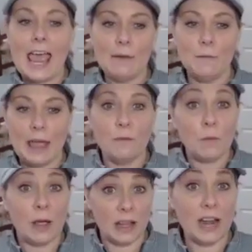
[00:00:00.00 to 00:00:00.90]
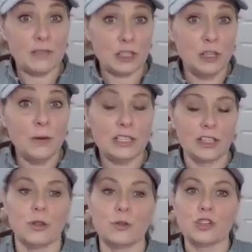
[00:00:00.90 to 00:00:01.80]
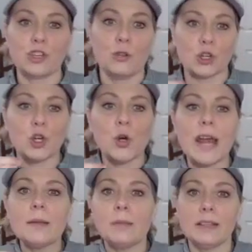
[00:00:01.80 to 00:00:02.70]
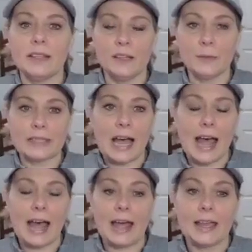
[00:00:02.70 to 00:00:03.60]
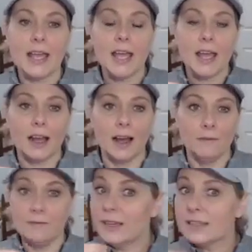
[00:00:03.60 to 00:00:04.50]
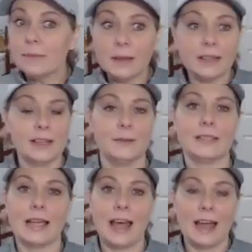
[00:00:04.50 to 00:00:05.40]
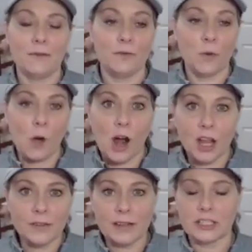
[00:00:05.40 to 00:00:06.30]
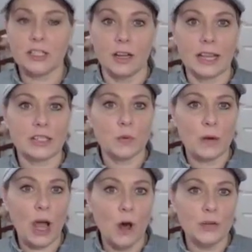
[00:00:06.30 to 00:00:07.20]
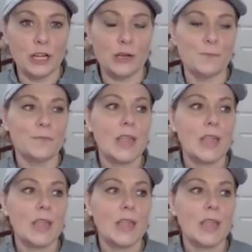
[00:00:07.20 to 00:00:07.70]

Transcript: And a lot of us knew each other, so the credibility was high, visibility was high for all of us, you know, like, so we all knew.